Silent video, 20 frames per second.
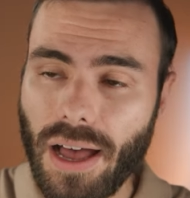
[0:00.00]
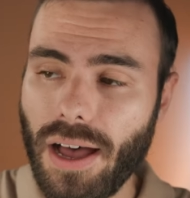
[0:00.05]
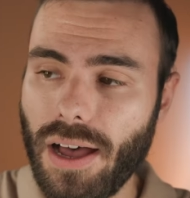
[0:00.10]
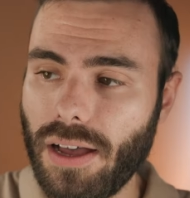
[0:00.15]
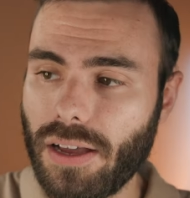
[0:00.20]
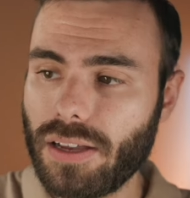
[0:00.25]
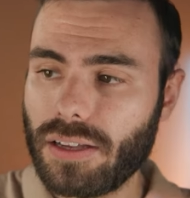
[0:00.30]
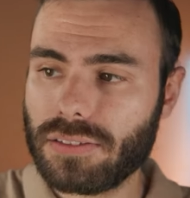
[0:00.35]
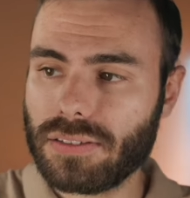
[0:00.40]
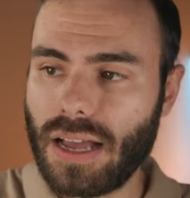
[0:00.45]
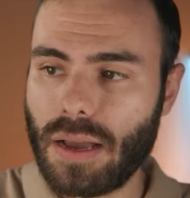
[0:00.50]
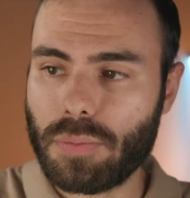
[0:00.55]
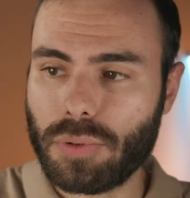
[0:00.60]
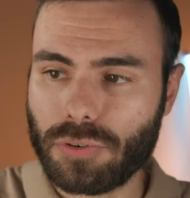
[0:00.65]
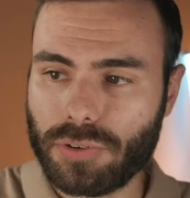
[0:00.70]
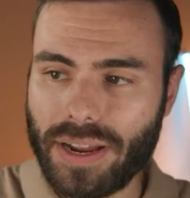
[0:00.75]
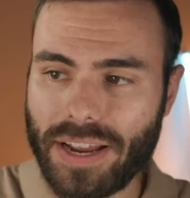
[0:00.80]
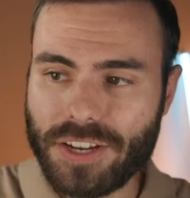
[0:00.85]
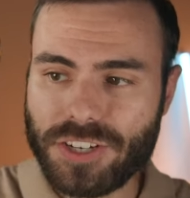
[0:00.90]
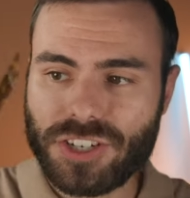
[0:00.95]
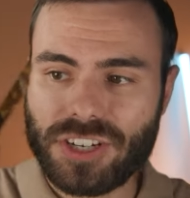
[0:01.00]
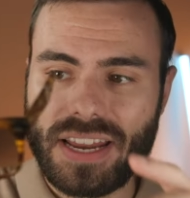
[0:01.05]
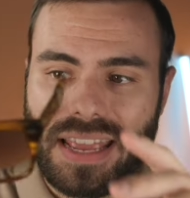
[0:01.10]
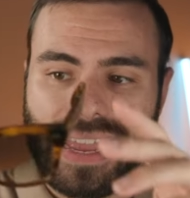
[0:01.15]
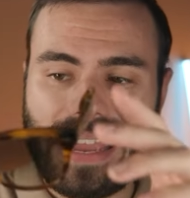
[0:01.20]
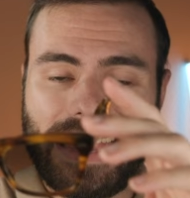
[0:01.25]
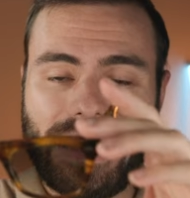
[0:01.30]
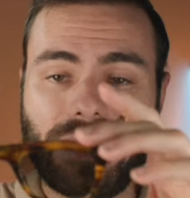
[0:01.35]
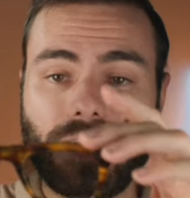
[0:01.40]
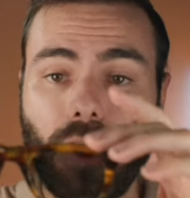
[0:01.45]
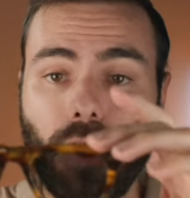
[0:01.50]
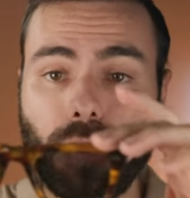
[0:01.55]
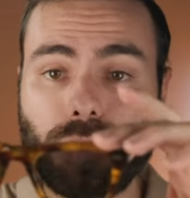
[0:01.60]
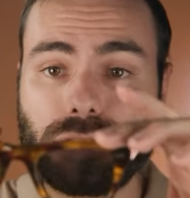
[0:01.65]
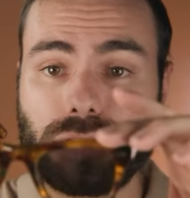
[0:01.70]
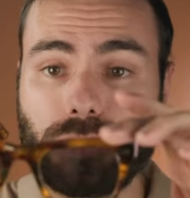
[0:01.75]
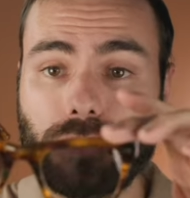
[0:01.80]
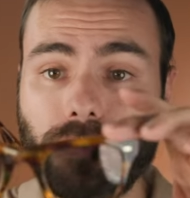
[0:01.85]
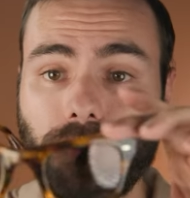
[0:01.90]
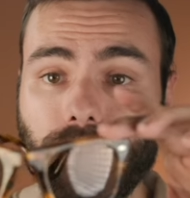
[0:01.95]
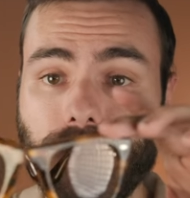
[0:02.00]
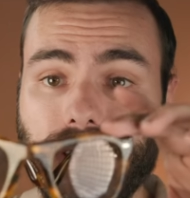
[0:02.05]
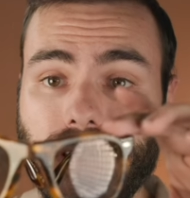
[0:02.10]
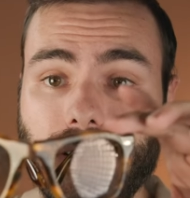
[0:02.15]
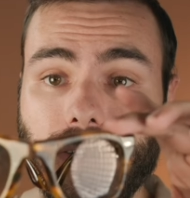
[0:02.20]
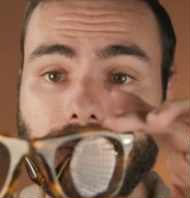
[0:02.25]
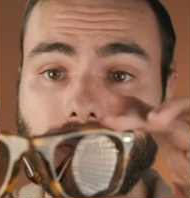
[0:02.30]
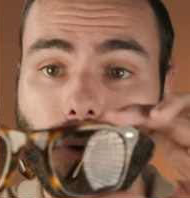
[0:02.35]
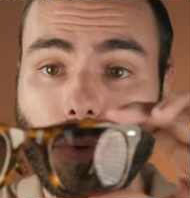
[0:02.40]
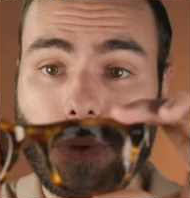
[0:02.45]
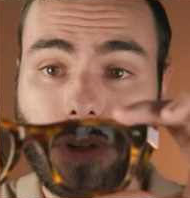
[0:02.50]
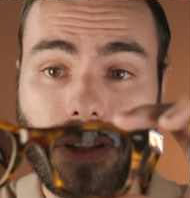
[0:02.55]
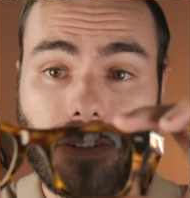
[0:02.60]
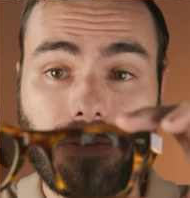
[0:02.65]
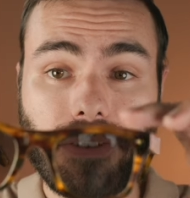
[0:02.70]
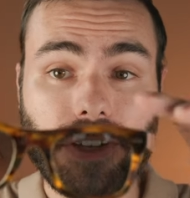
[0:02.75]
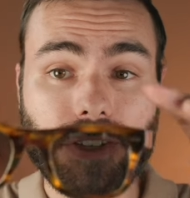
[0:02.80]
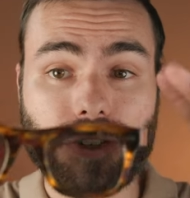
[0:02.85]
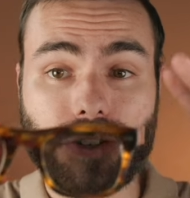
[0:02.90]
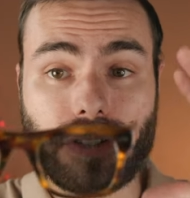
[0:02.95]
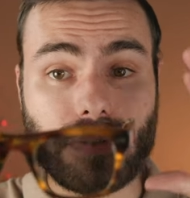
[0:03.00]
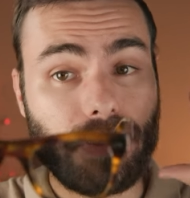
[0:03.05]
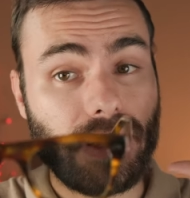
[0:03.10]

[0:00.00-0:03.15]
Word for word: uh, collaboration and also for the folding features.